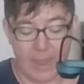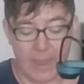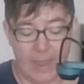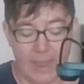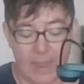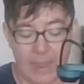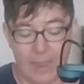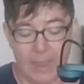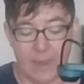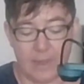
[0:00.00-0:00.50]

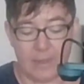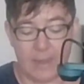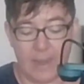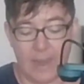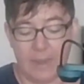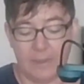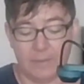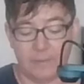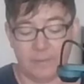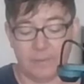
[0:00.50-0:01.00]
and
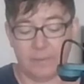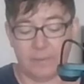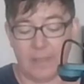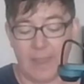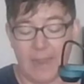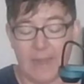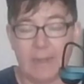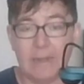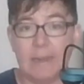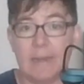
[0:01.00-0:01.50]
a
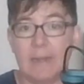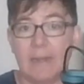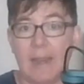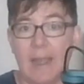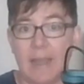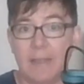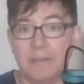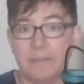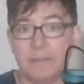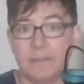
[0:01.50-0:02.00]
slightly
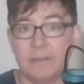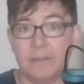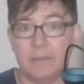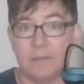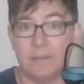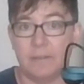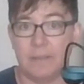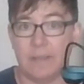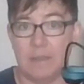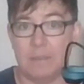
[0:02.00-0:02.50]
less
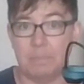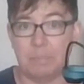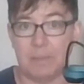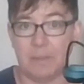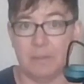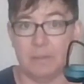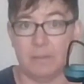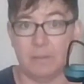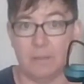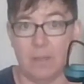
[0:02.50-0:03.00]
steep
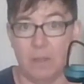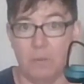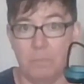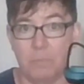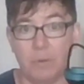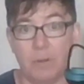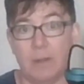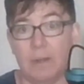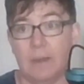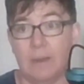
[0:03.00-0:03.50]

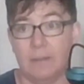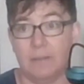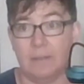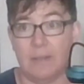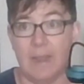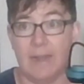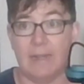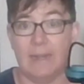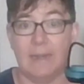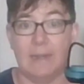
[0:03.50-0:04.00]
slope or
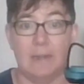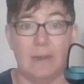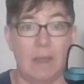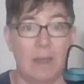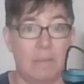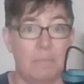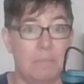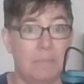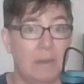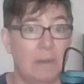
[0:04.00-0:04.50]
slightly
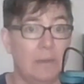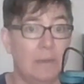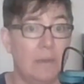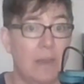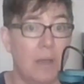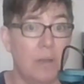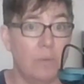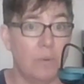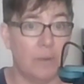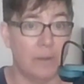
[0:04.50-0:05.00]

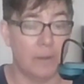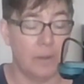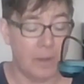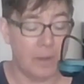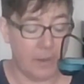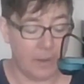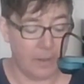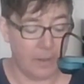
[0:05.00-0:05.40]
lower